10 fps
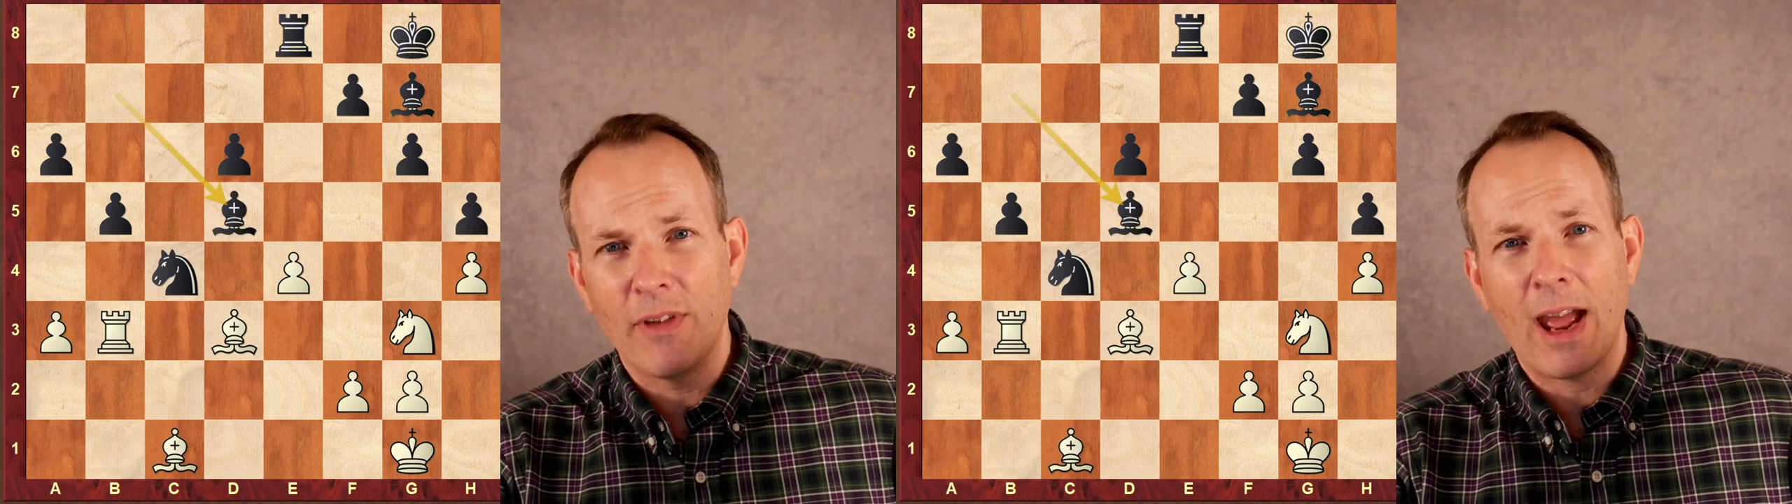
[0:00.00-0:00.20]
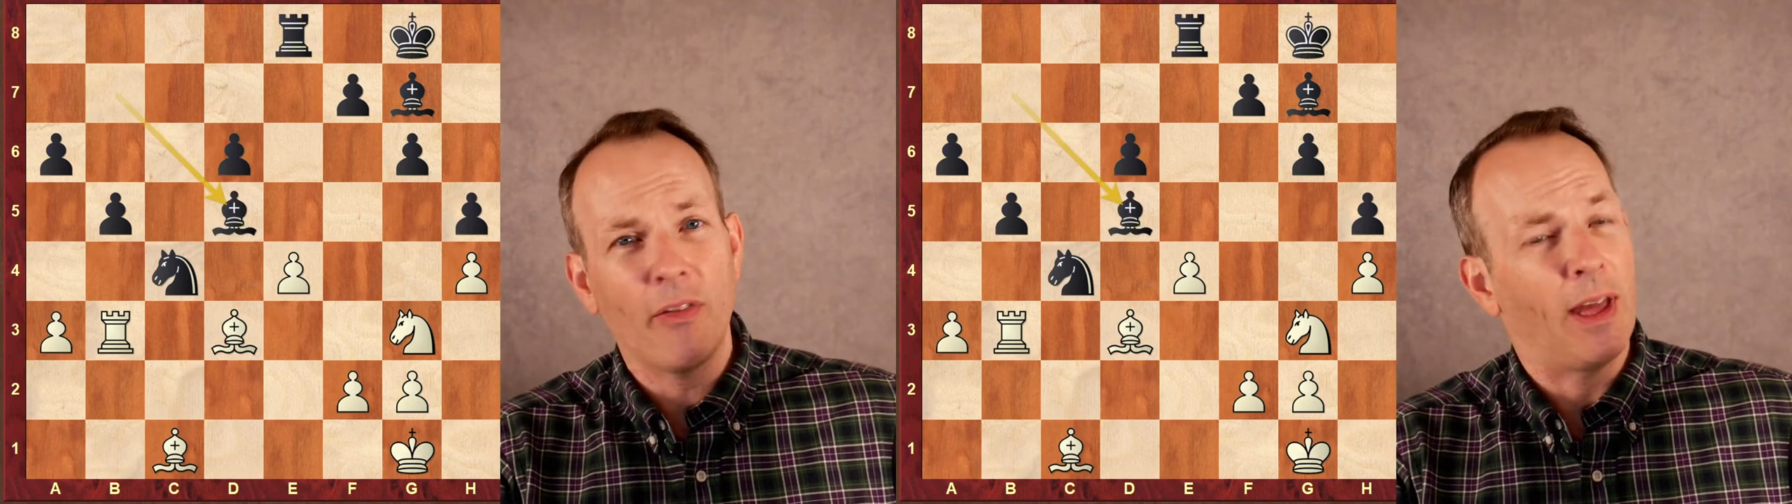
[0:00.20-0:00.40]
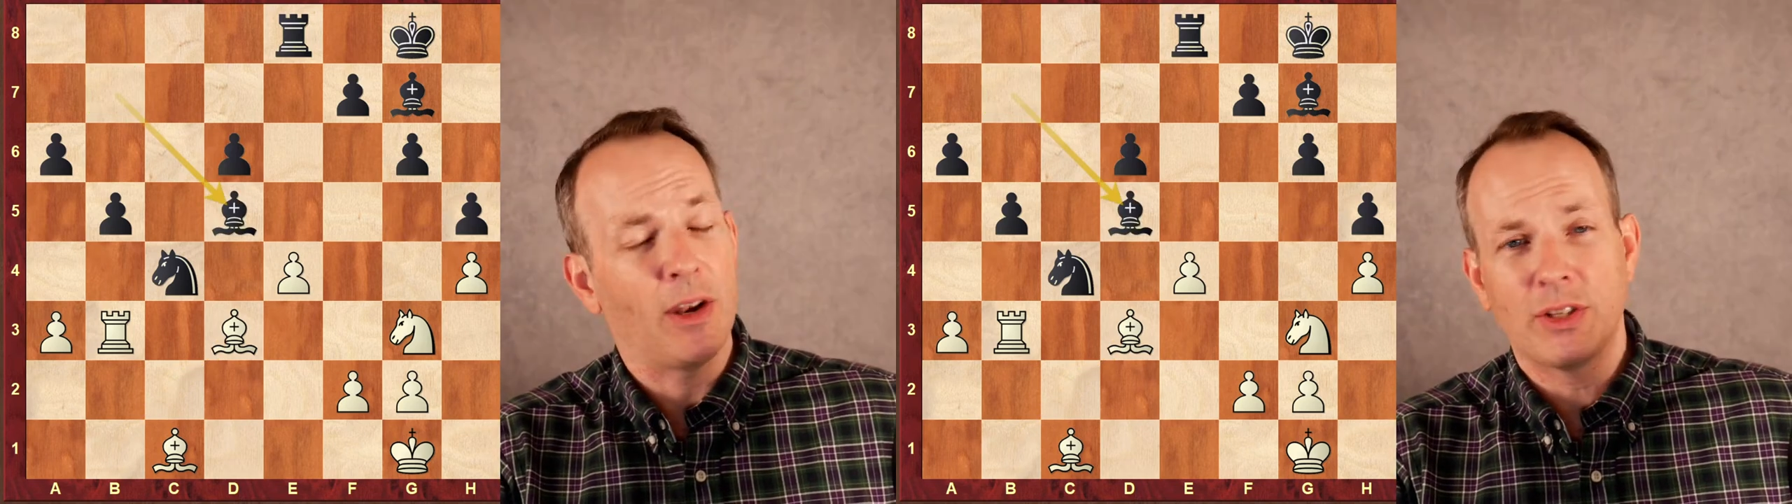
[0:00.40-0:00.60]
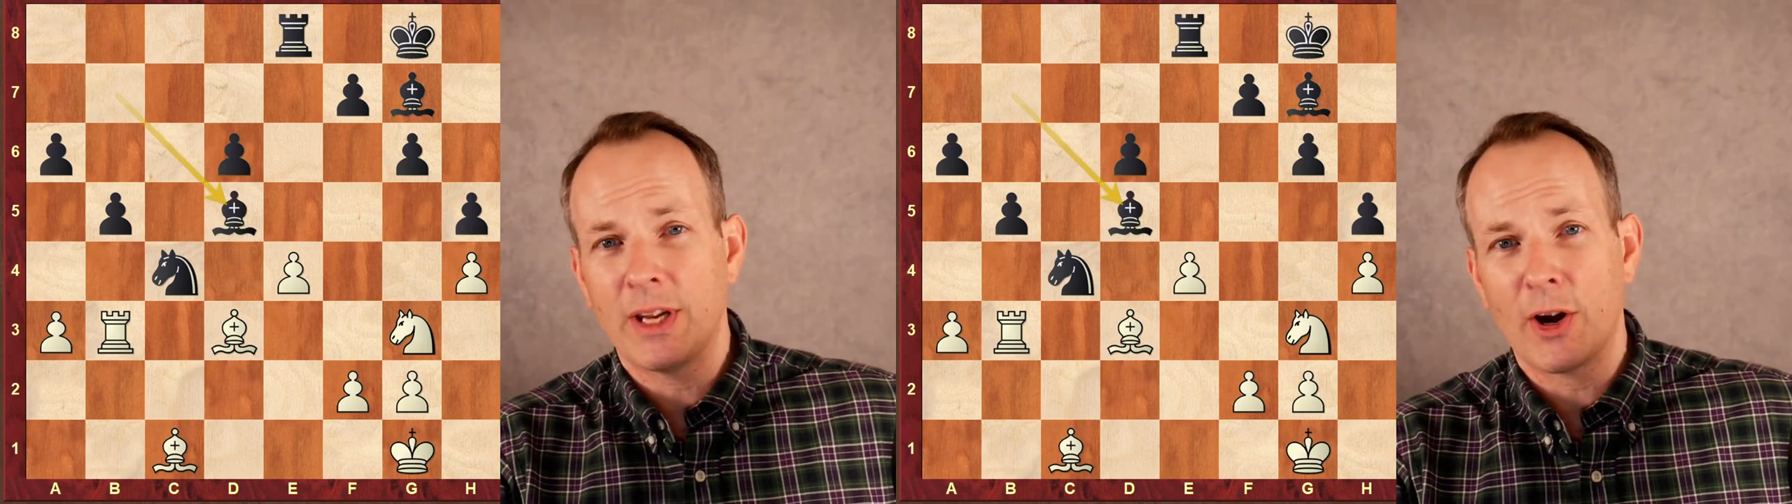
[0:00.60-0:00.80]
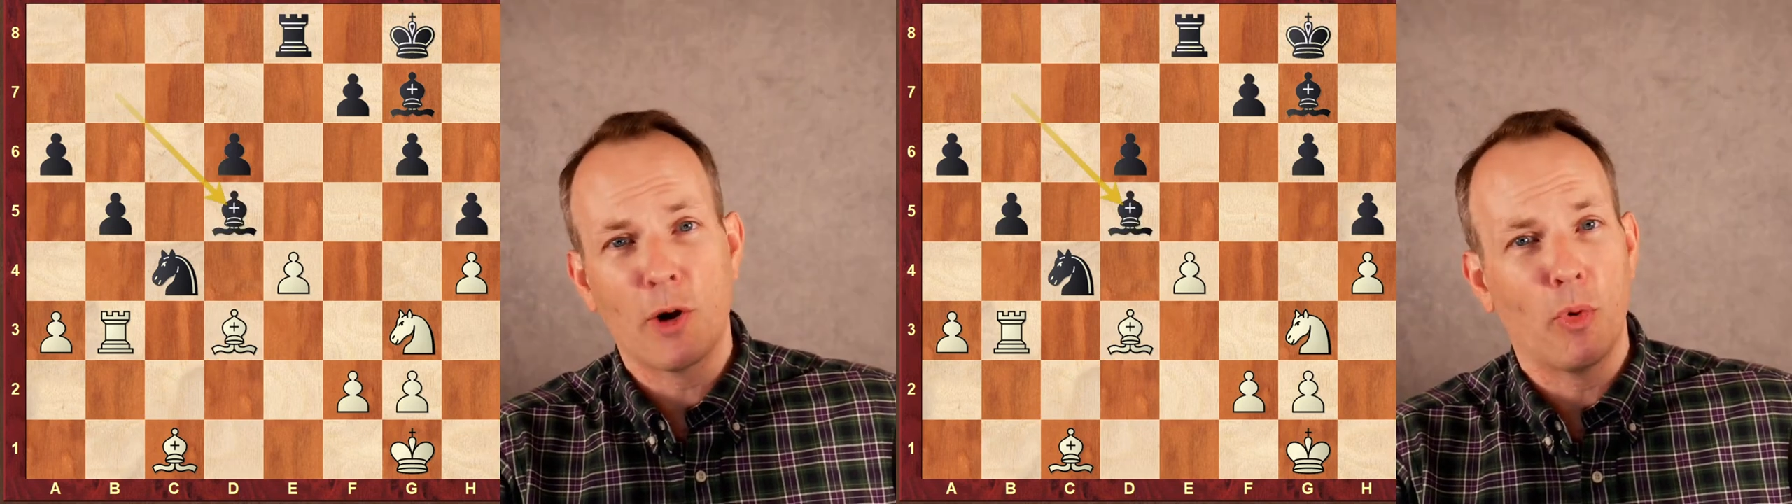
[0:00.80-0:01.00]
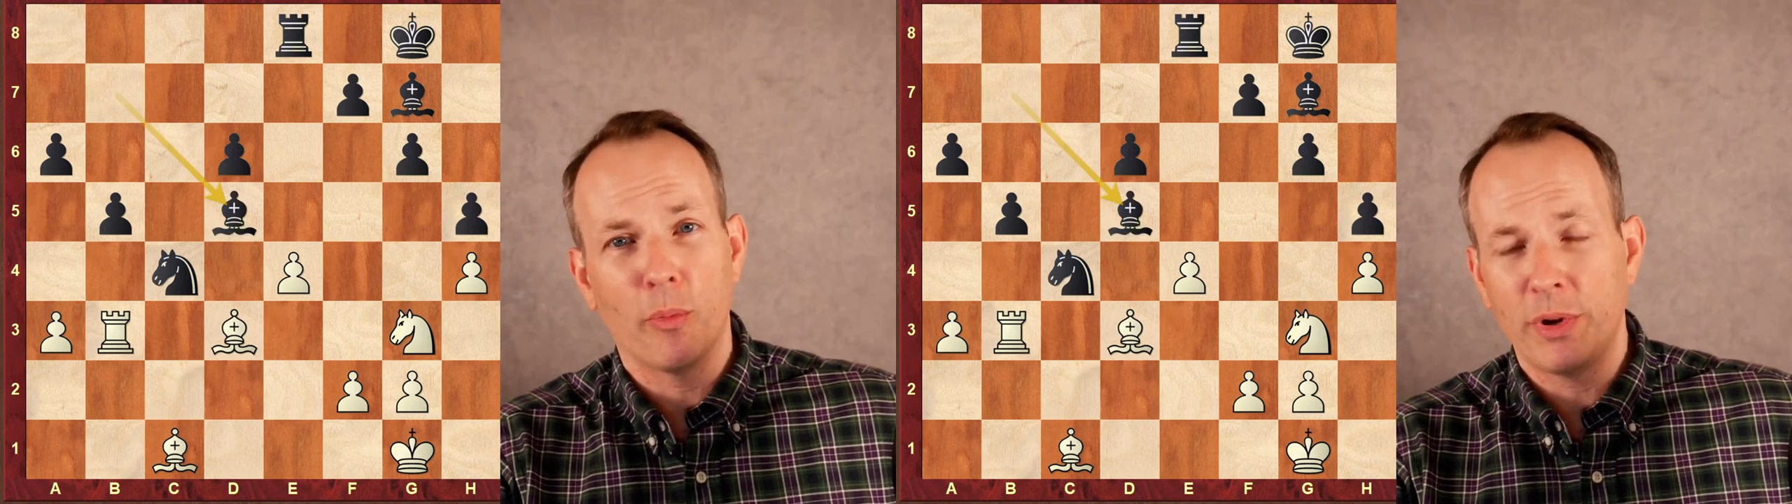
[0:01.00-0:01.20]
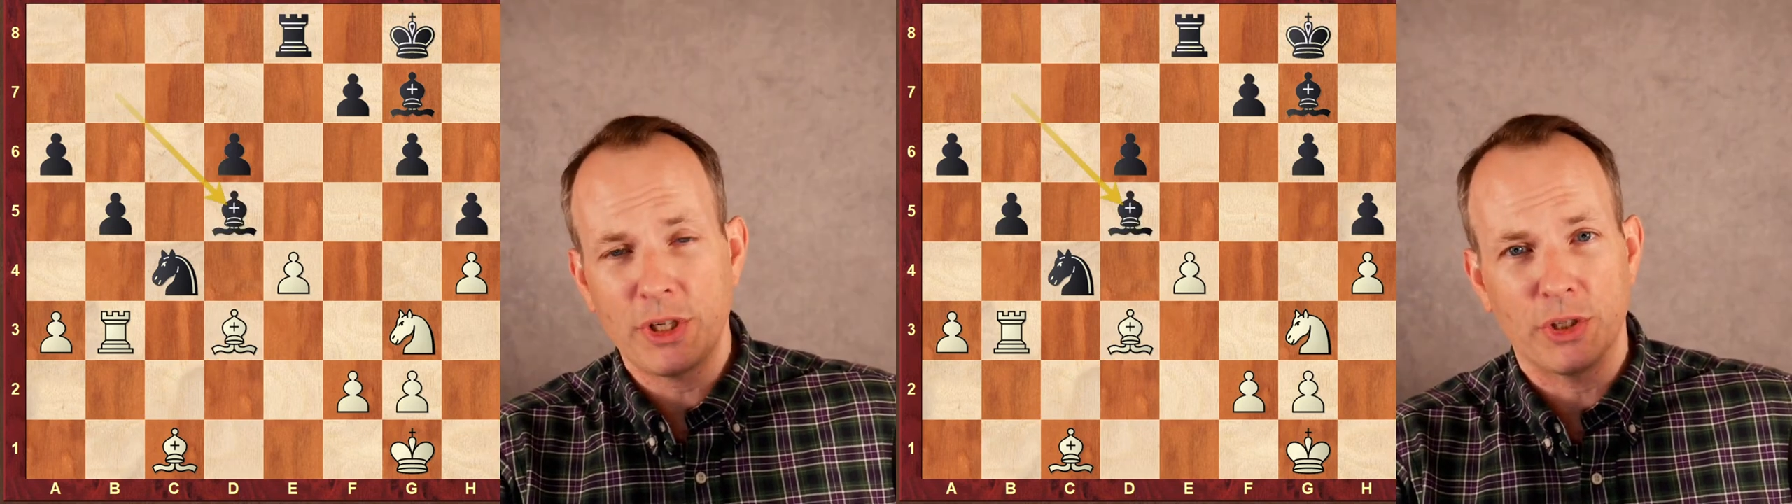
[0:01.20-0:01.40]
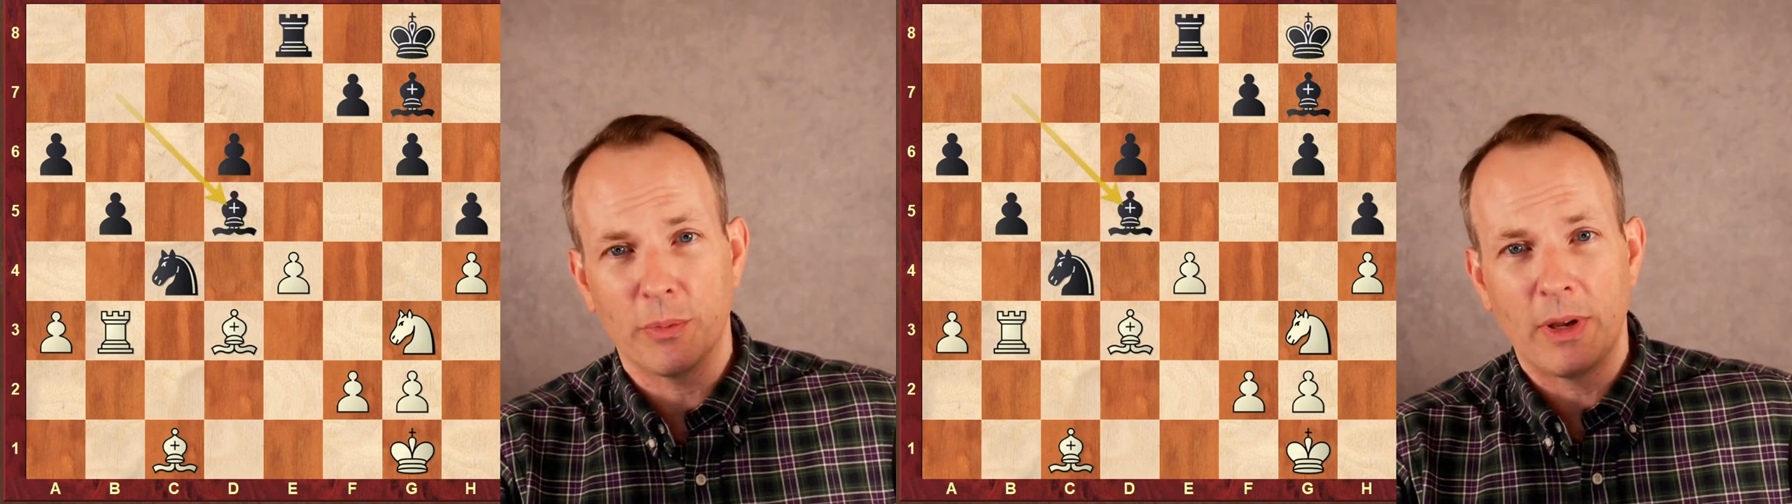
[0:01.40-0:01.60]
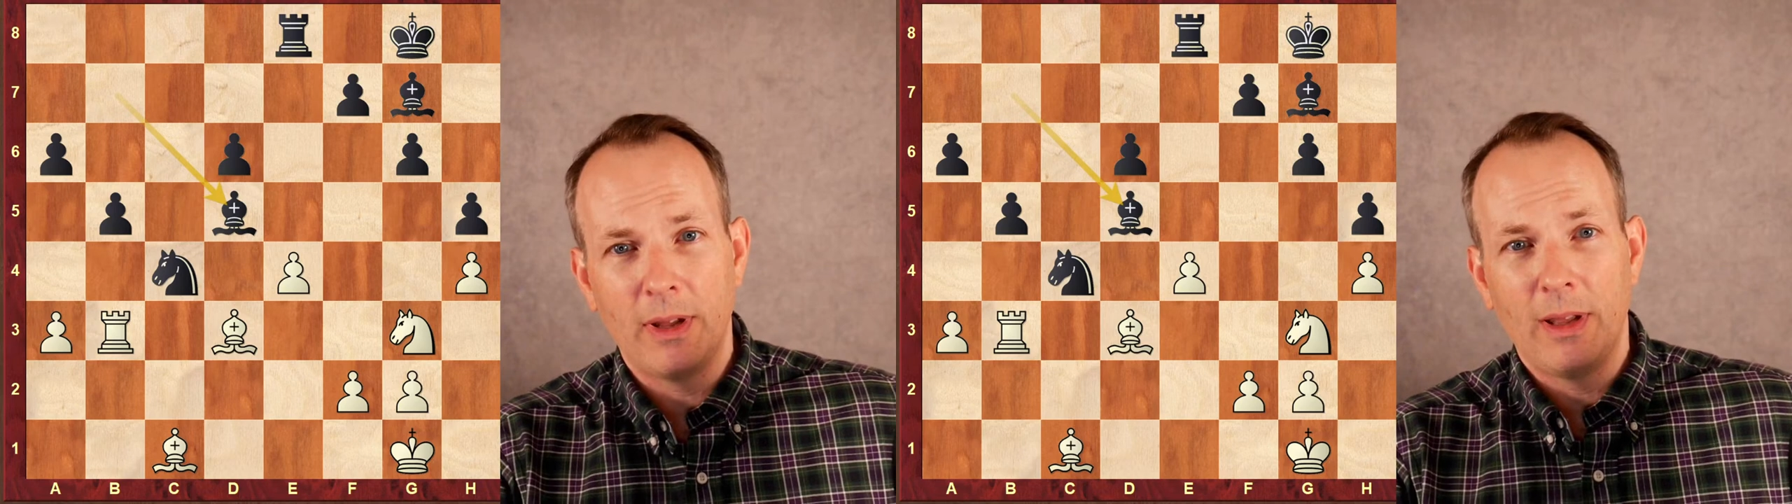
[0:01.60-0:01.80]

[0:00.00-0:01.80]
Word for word: Now that terrible bishop